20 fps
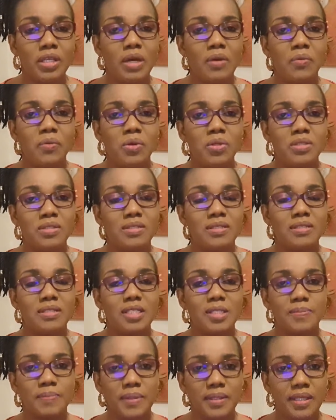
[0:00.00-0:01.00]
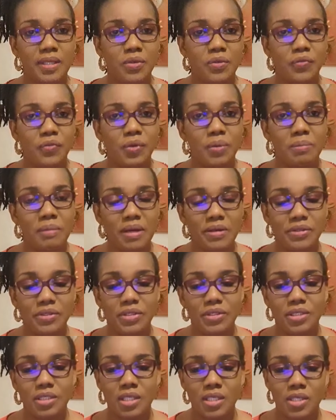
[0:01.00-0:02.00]
And what is expected of your
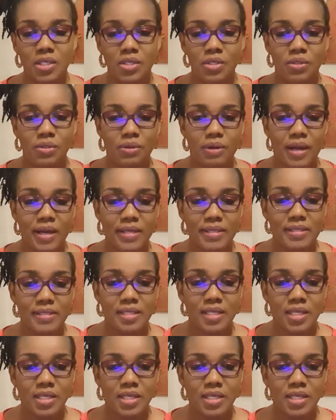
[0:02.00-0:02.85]
marriage? All right.